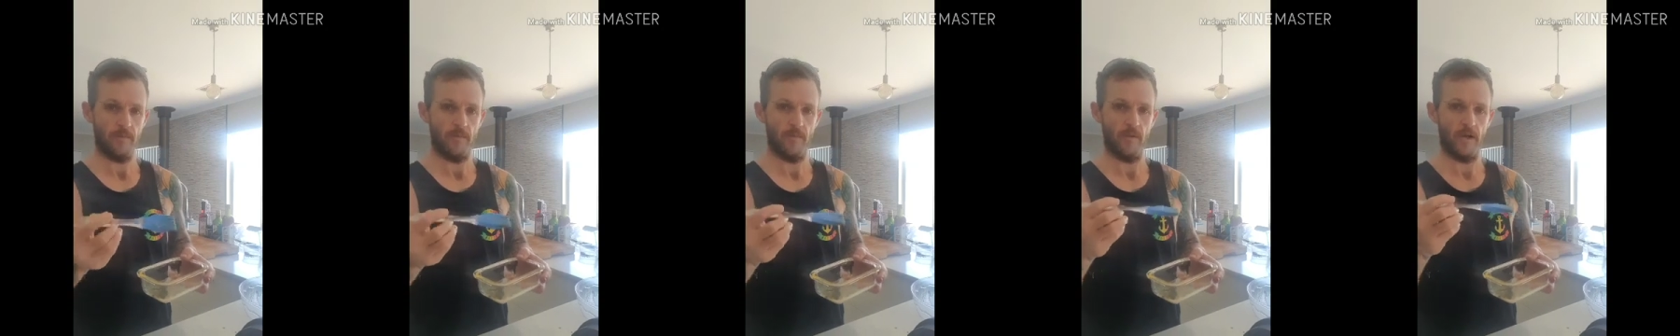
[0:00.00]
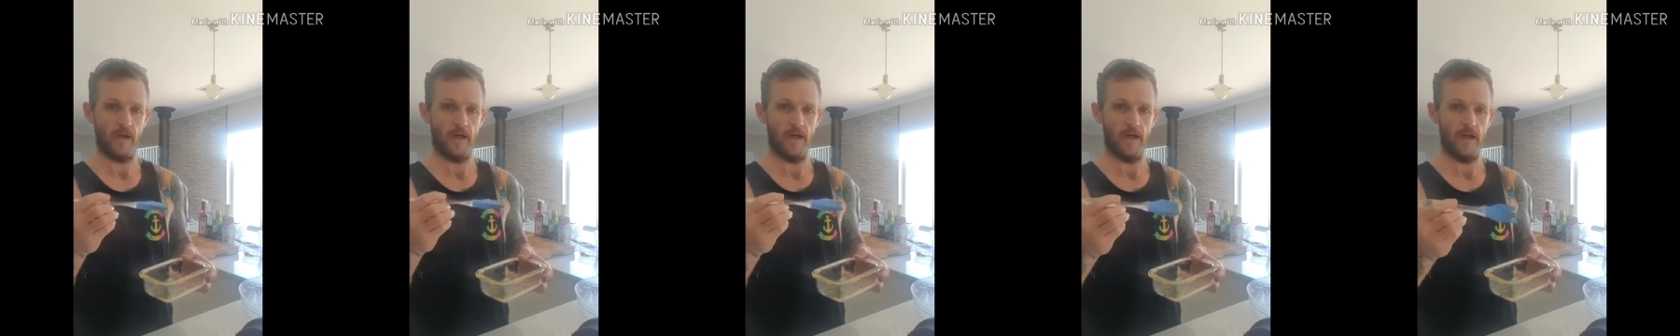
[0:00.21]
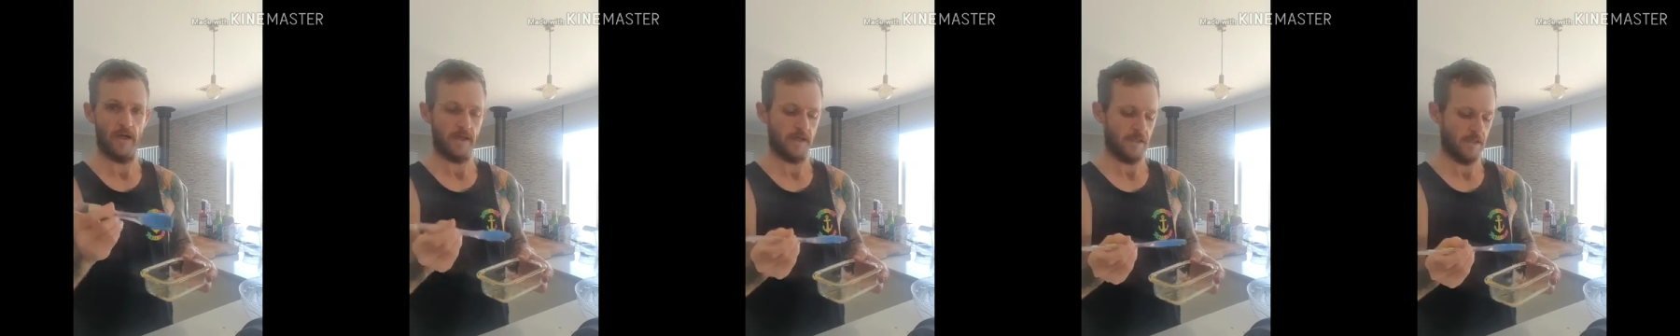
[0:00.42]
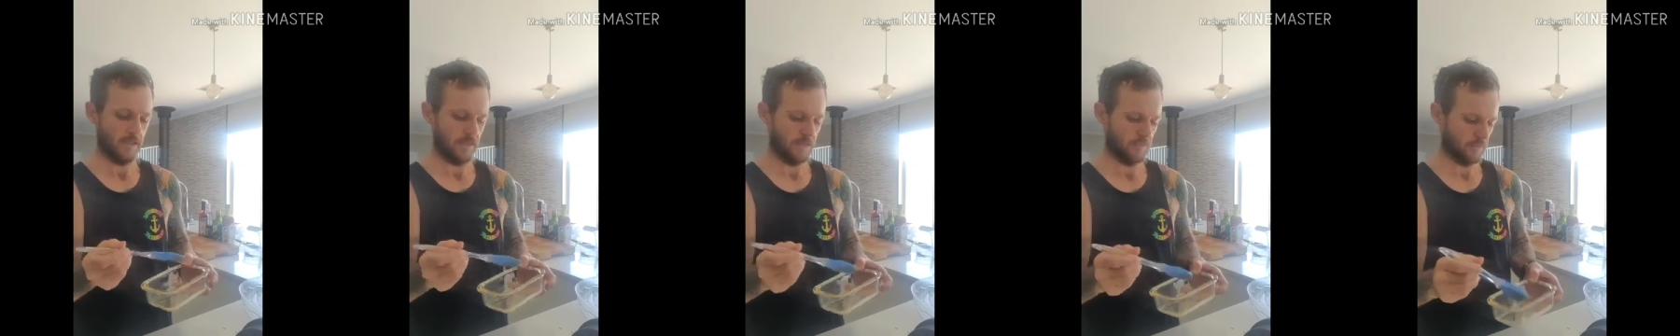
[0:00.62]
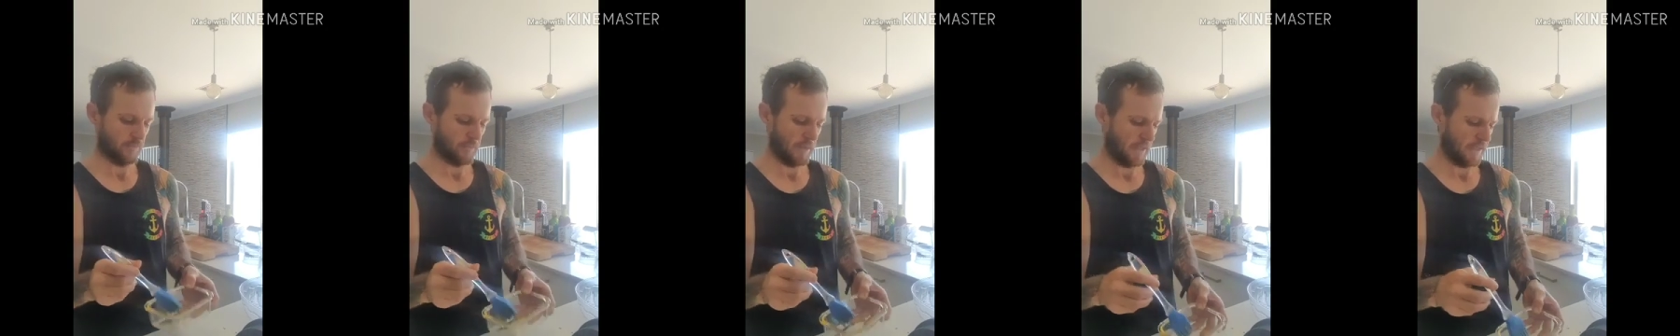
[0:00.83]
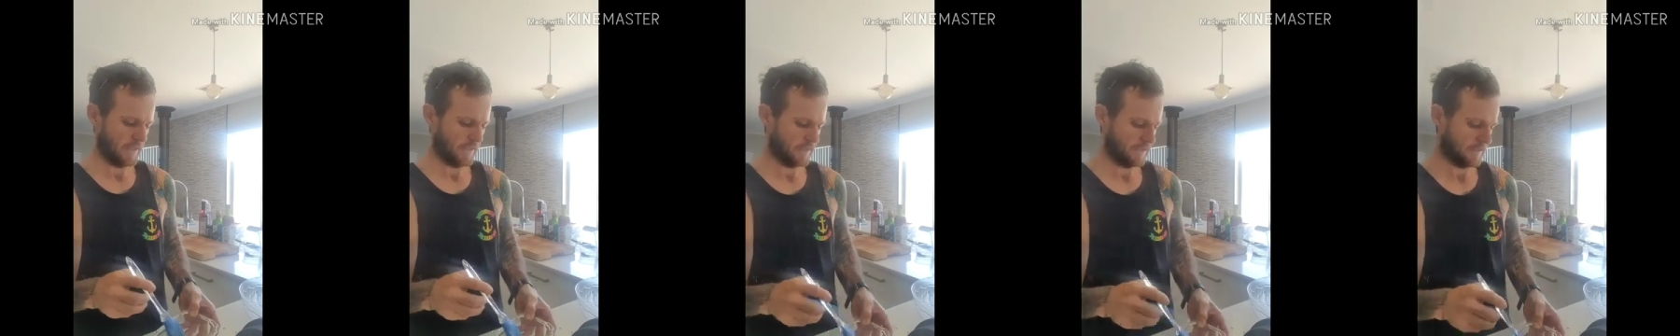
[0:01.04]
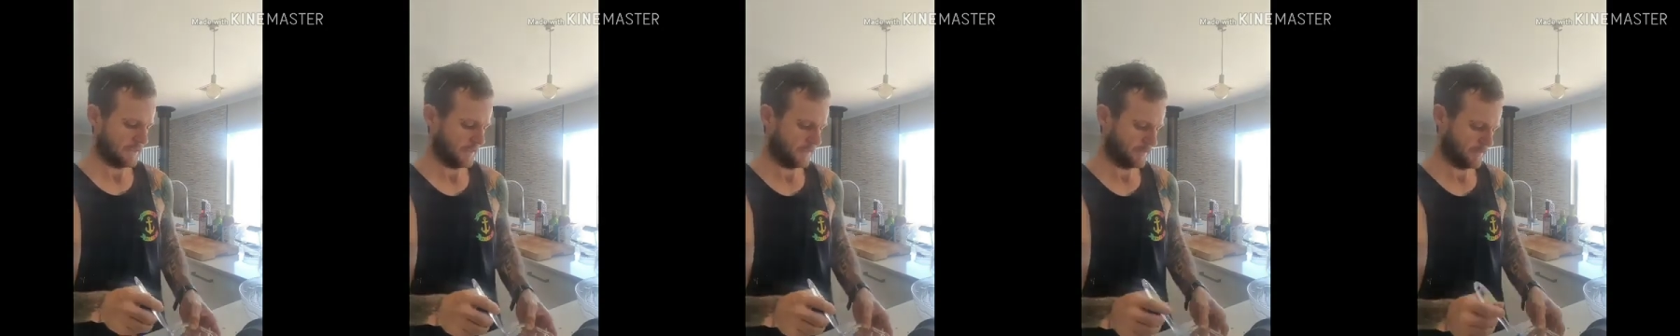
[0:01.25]
get your little
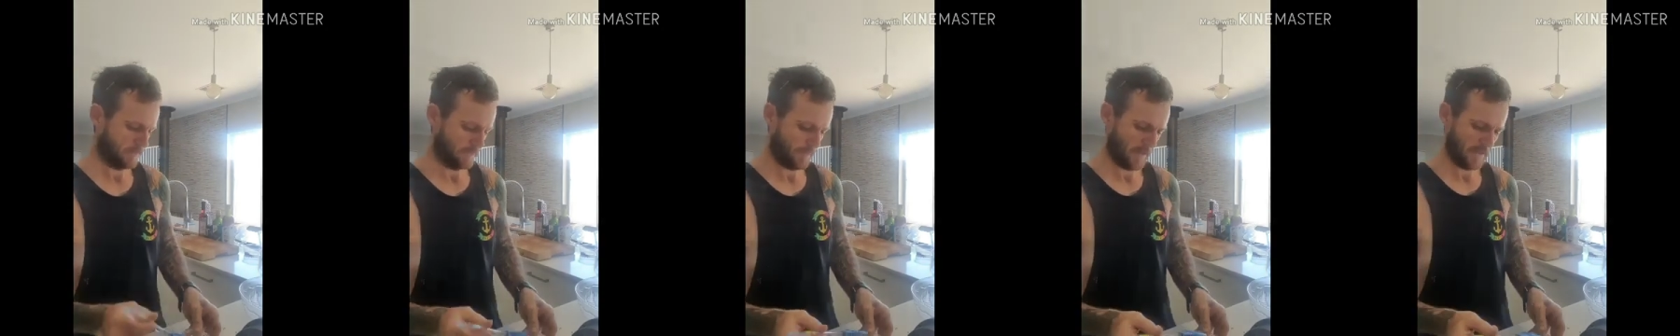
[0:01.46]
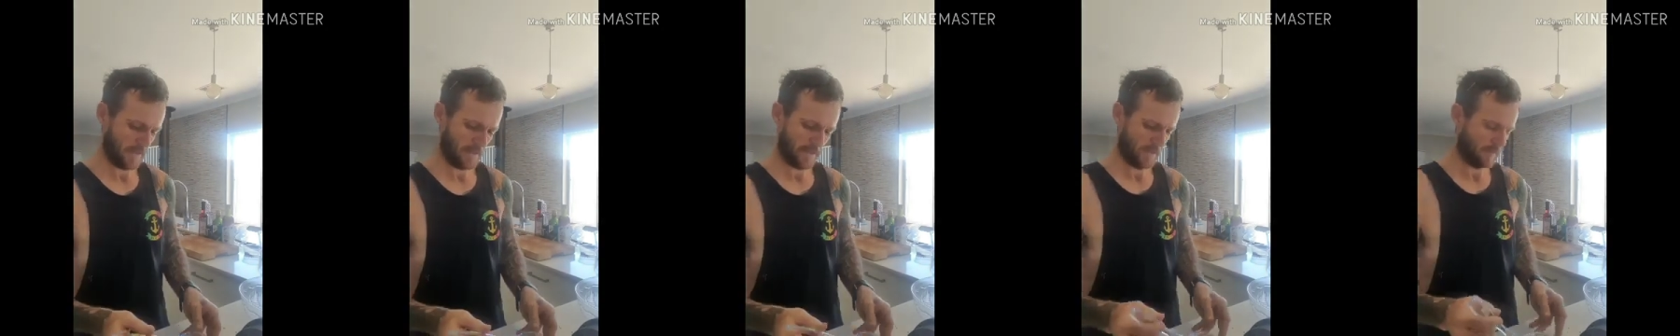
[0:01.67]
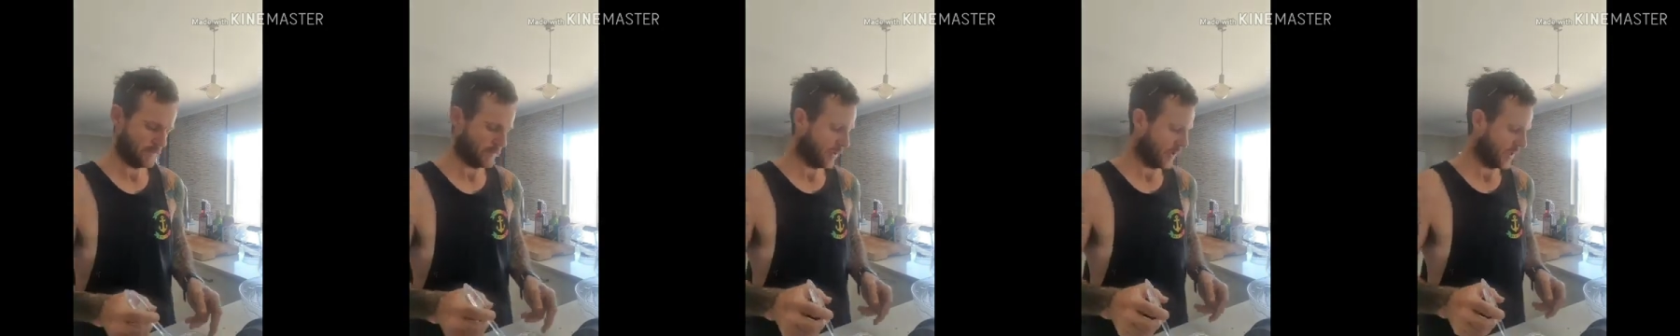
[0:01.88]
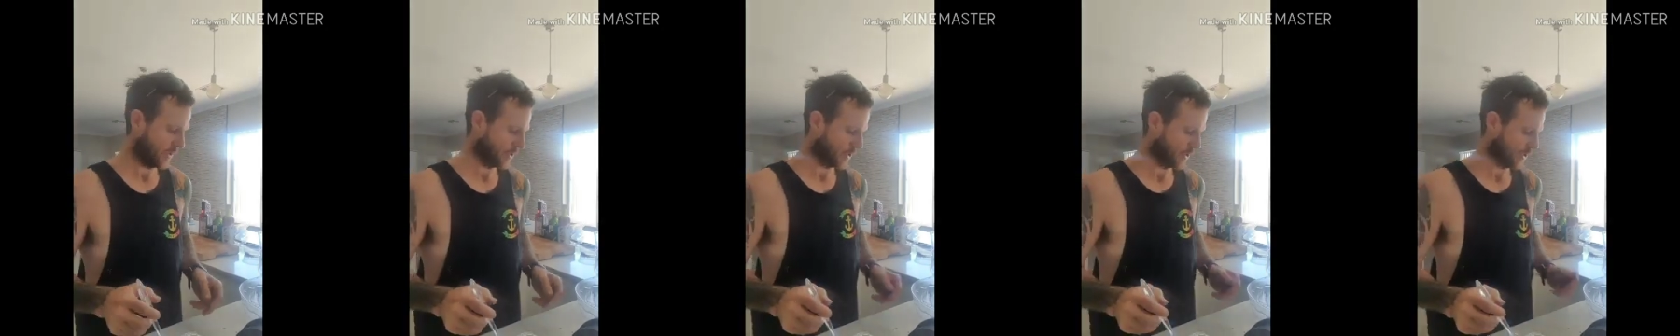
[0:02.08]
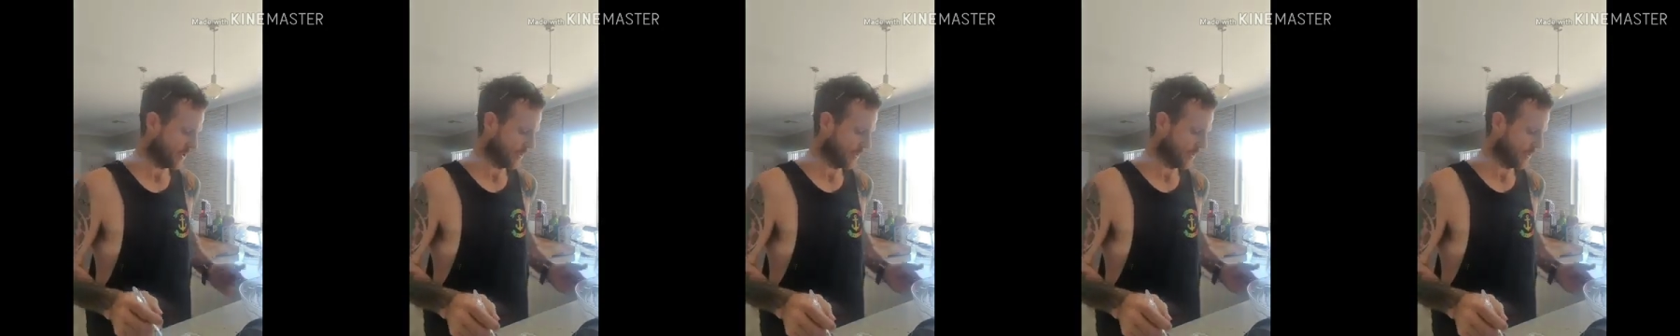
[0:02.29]
basting brush.